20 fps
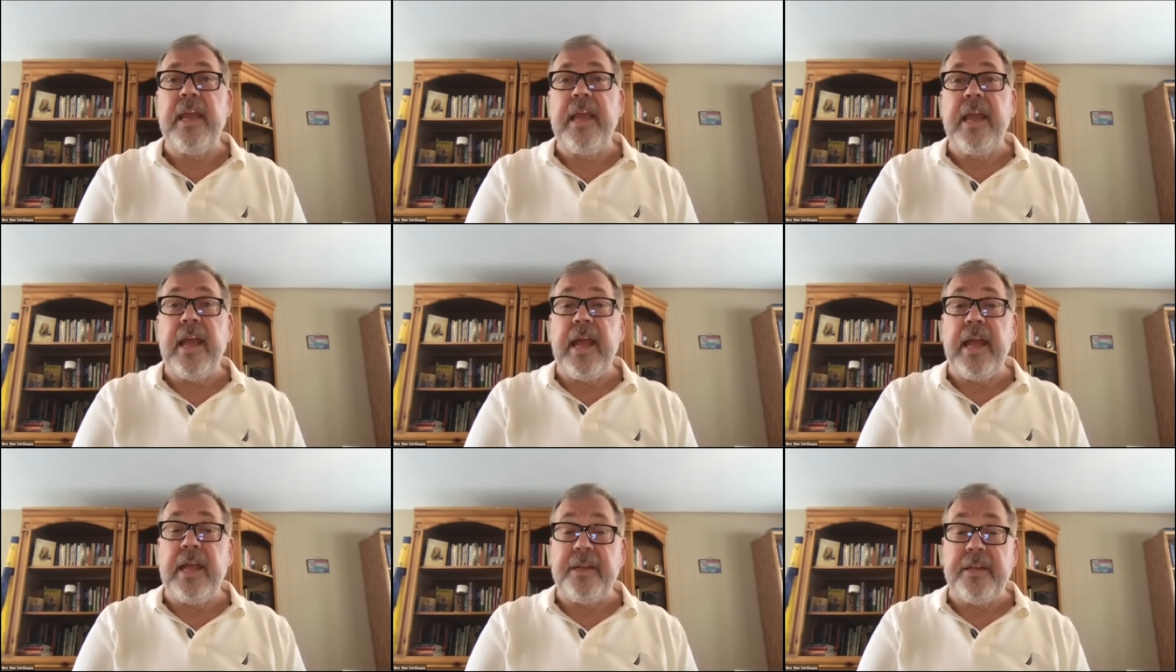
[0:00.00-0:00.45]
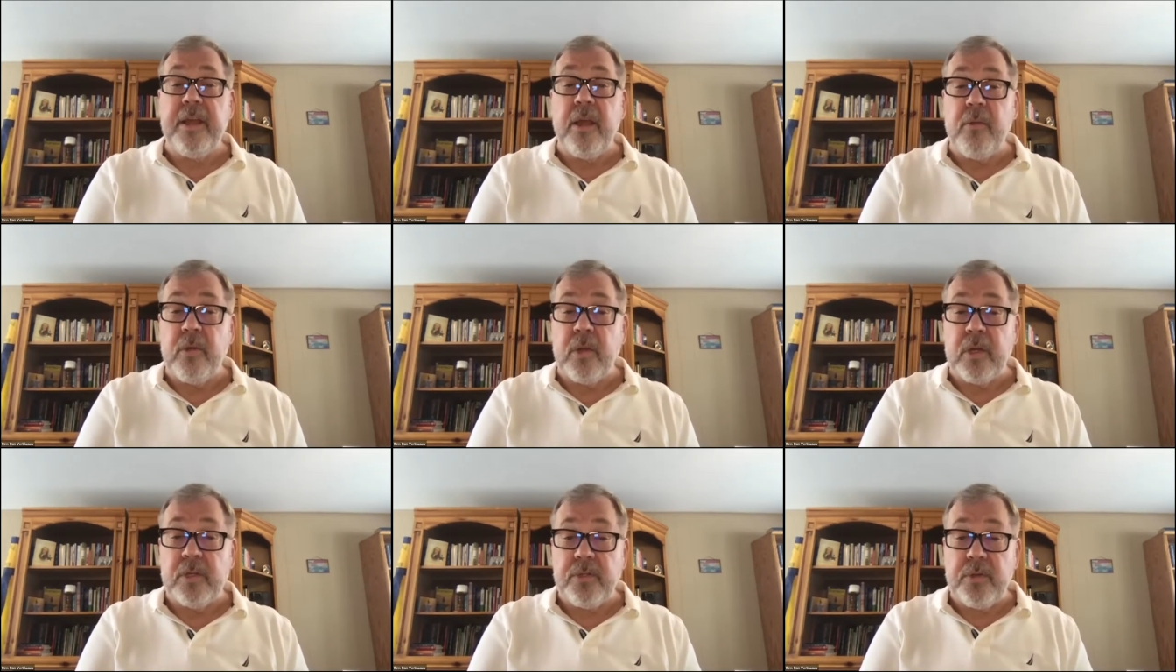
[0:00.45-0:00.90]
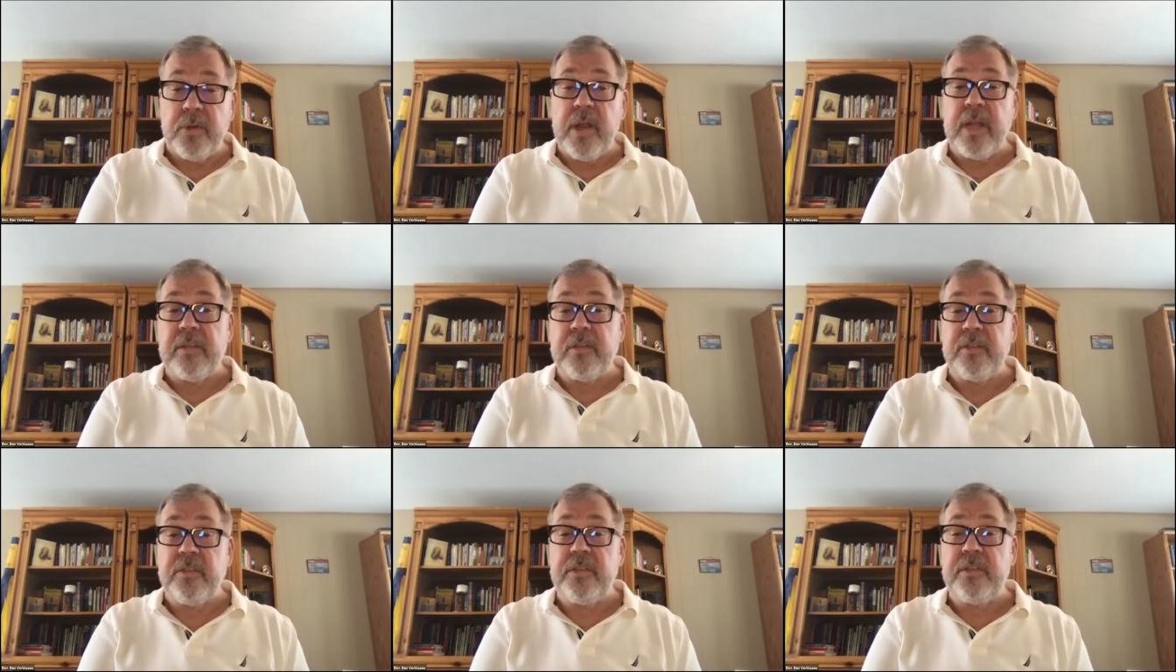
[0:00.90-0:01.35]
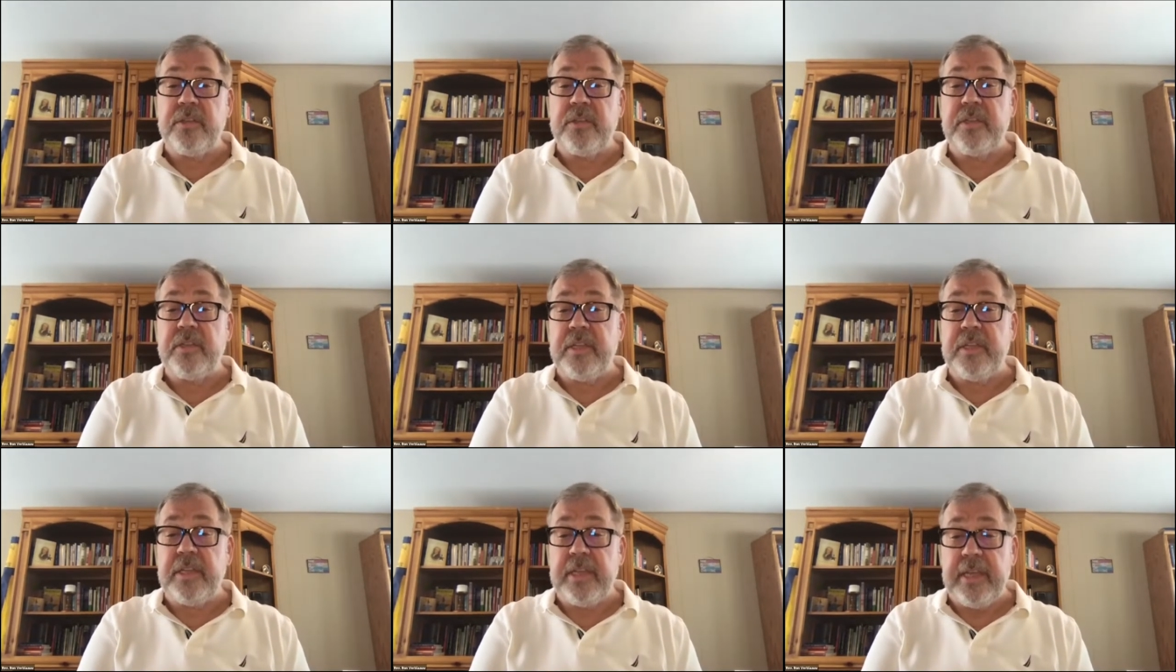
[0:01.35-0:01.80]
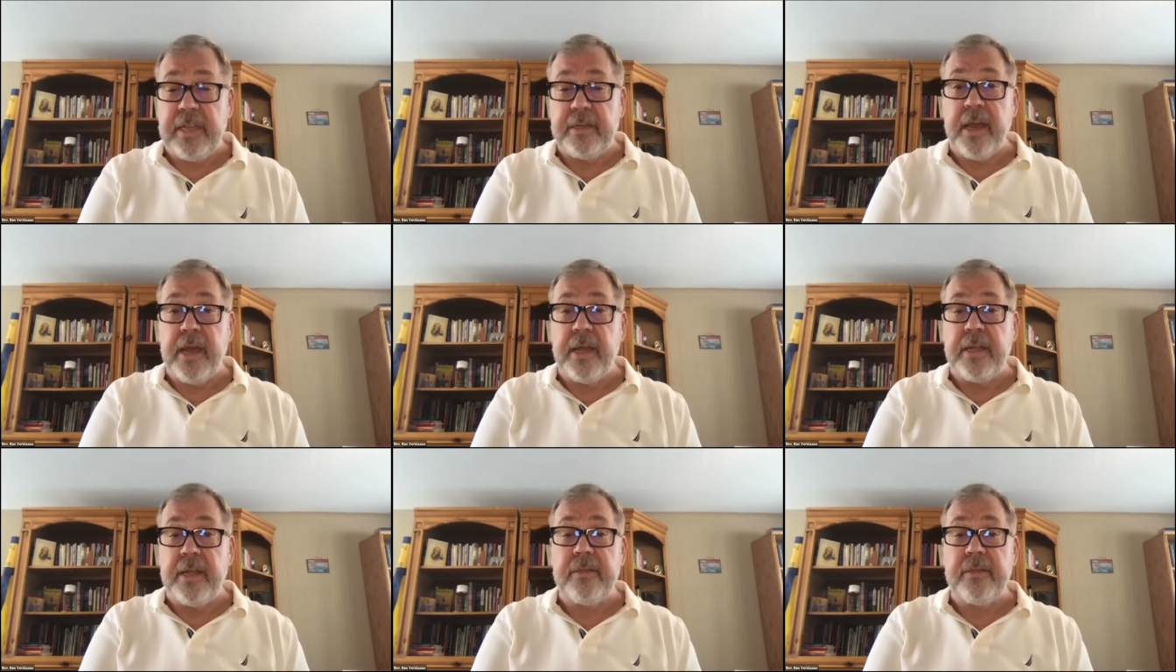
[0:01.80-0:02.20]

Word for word: and our trust in God.